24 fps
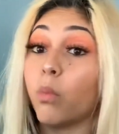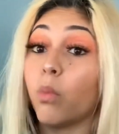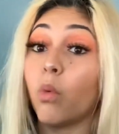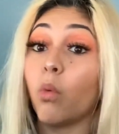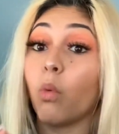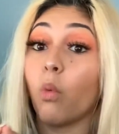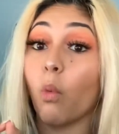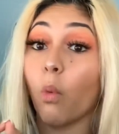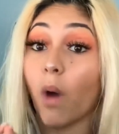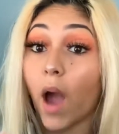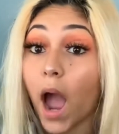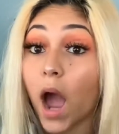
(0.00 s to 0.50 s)

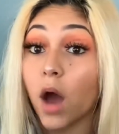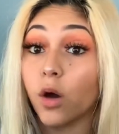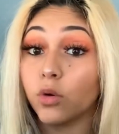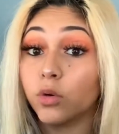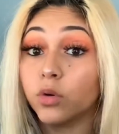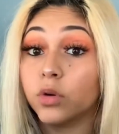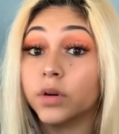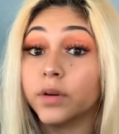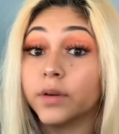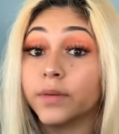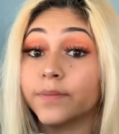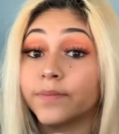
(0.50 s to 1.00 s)
wow.
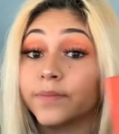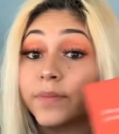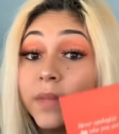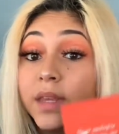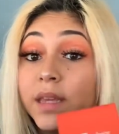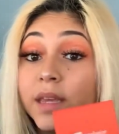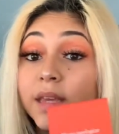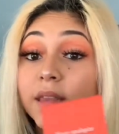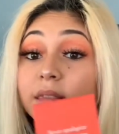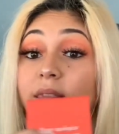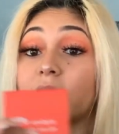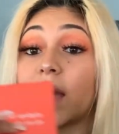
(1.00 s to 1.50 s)

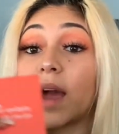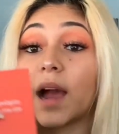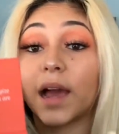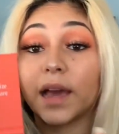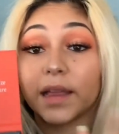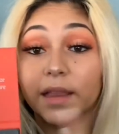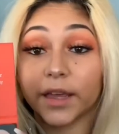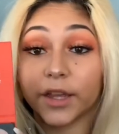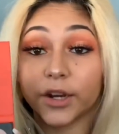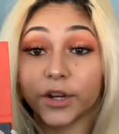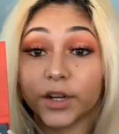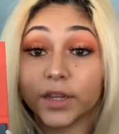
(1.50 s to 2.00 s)
The
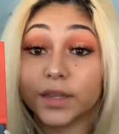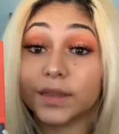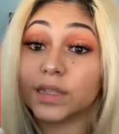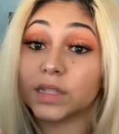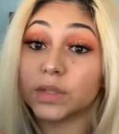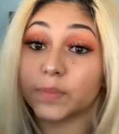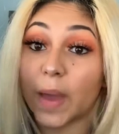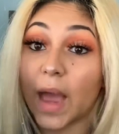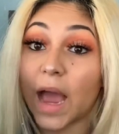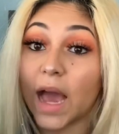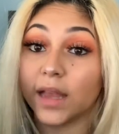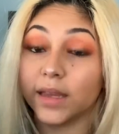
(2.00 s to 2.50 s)
highlighter in this
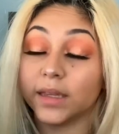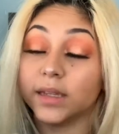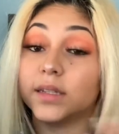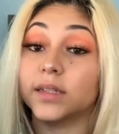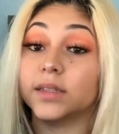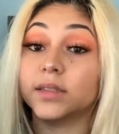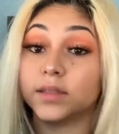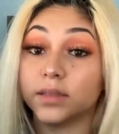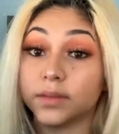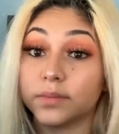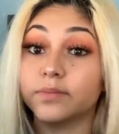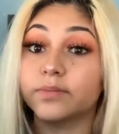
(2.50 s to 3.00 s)
palette
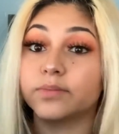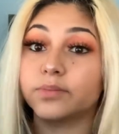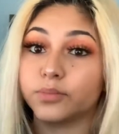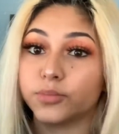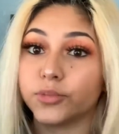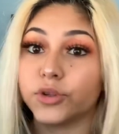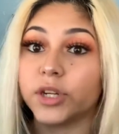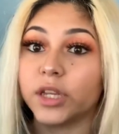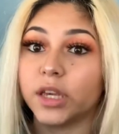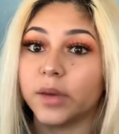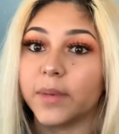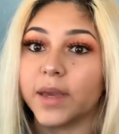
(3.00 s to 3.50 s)
is
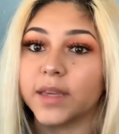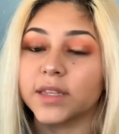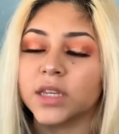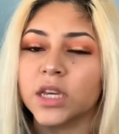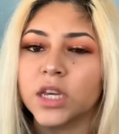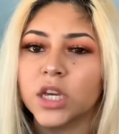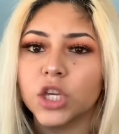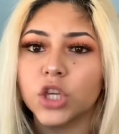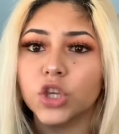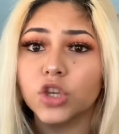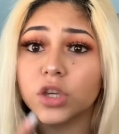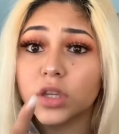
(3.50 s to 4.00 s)
pretty amazing.
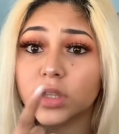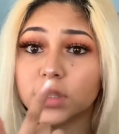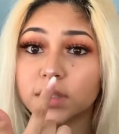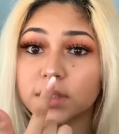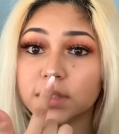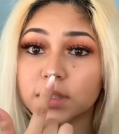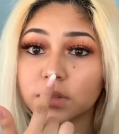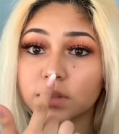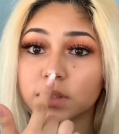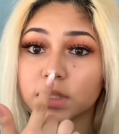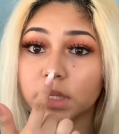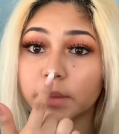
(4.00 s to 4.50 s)
You can
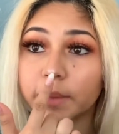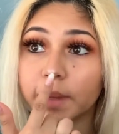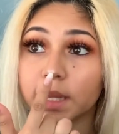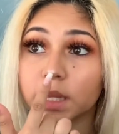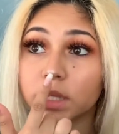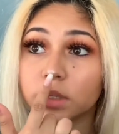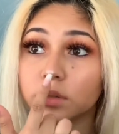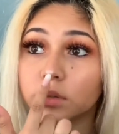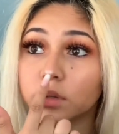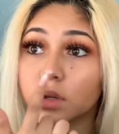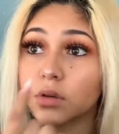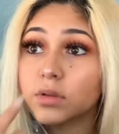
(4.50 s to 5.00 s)
still see my
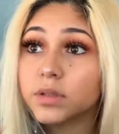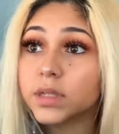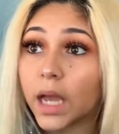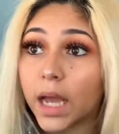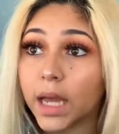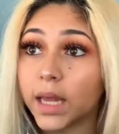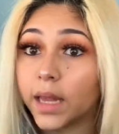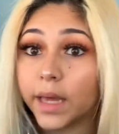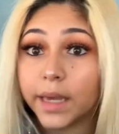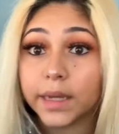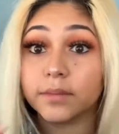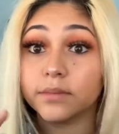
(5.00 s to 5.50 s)
little nose
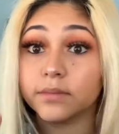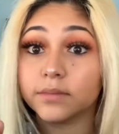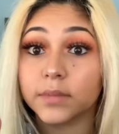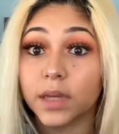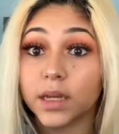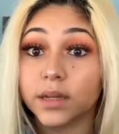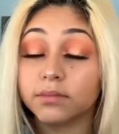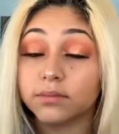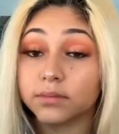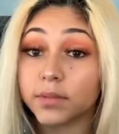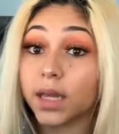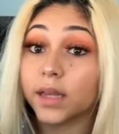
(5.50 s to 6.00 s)
highlight.
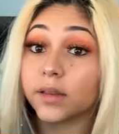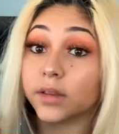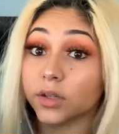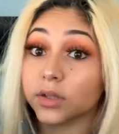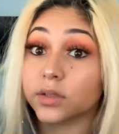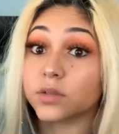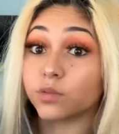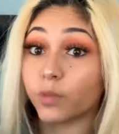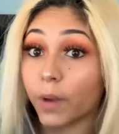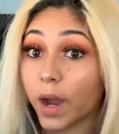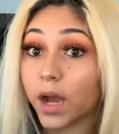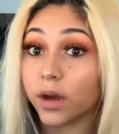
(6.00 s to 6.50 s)
Like, that
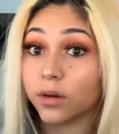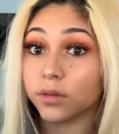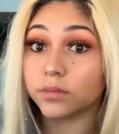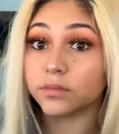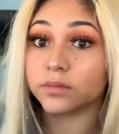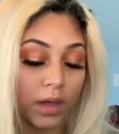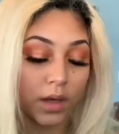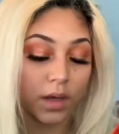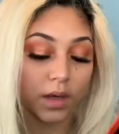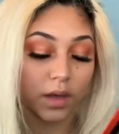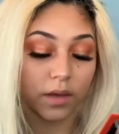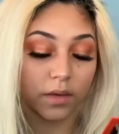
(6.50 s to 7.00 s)
looks wow.
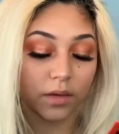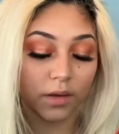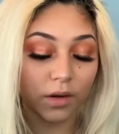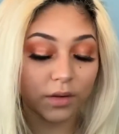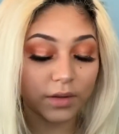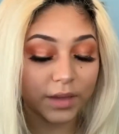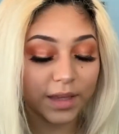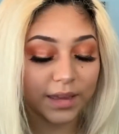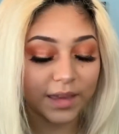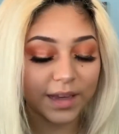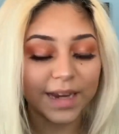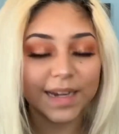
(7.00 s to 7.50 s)
The
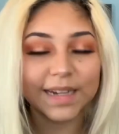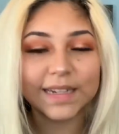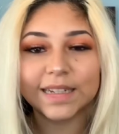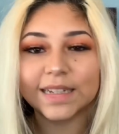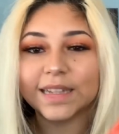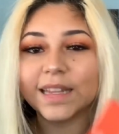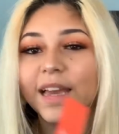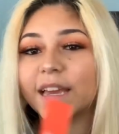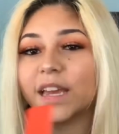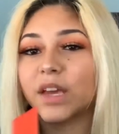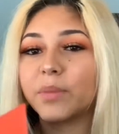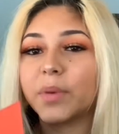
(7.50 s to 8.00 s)
only thing I didn't
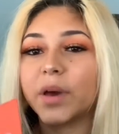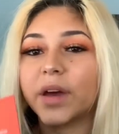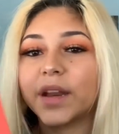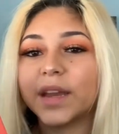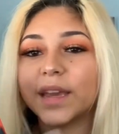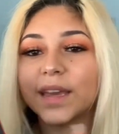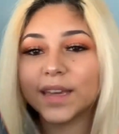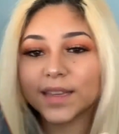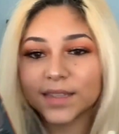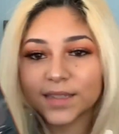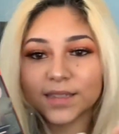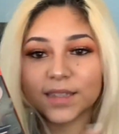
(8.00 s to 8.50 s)
like about
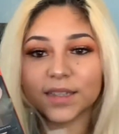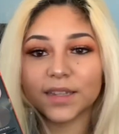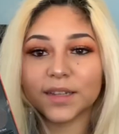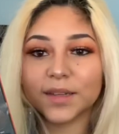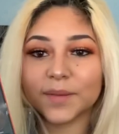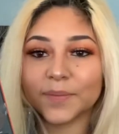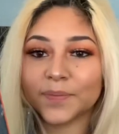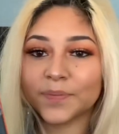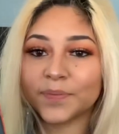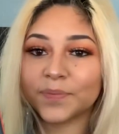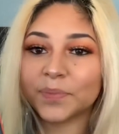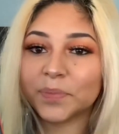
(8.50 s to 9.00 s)
it is
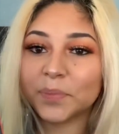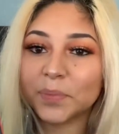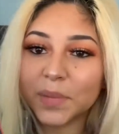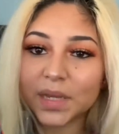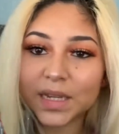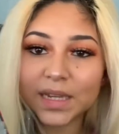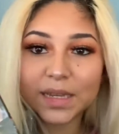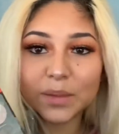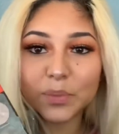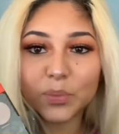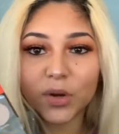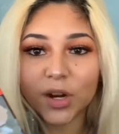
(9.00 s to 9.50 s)
the
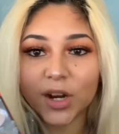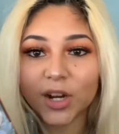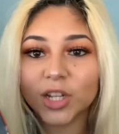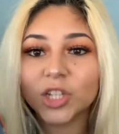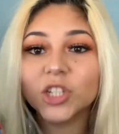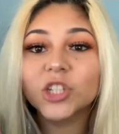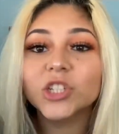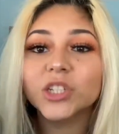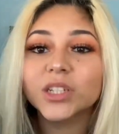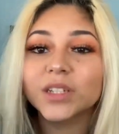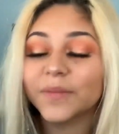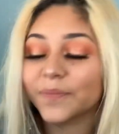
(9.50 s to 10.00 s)
mini
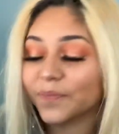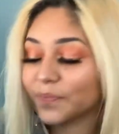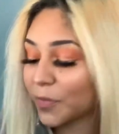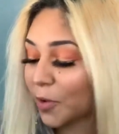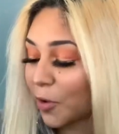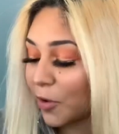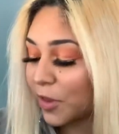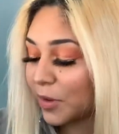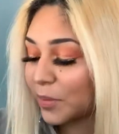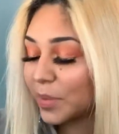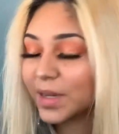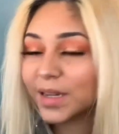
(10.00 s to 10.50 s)
brush,
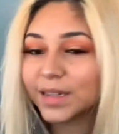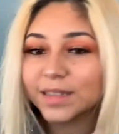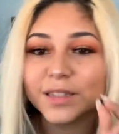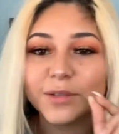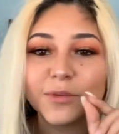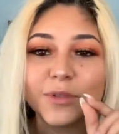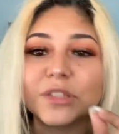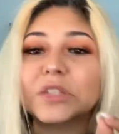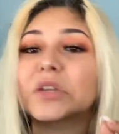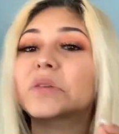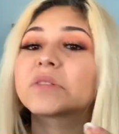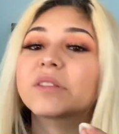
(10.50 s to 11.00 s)
only because it
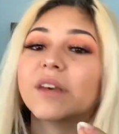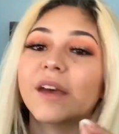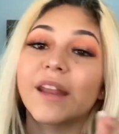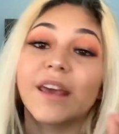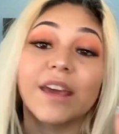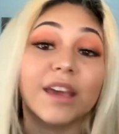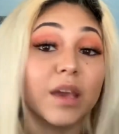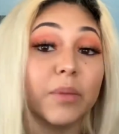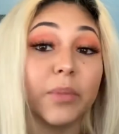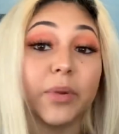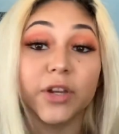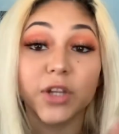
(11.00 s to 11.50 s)
was so tiny I
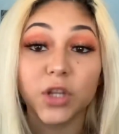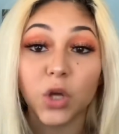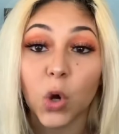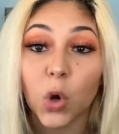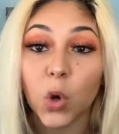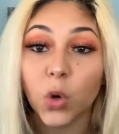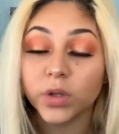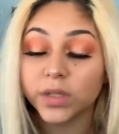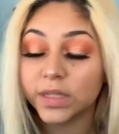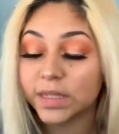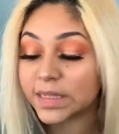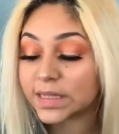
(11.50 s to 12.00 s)
could barely
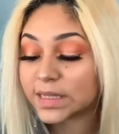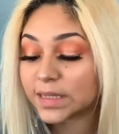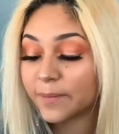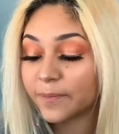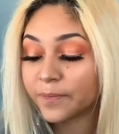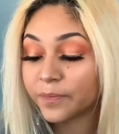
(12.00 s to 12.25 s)
hold it.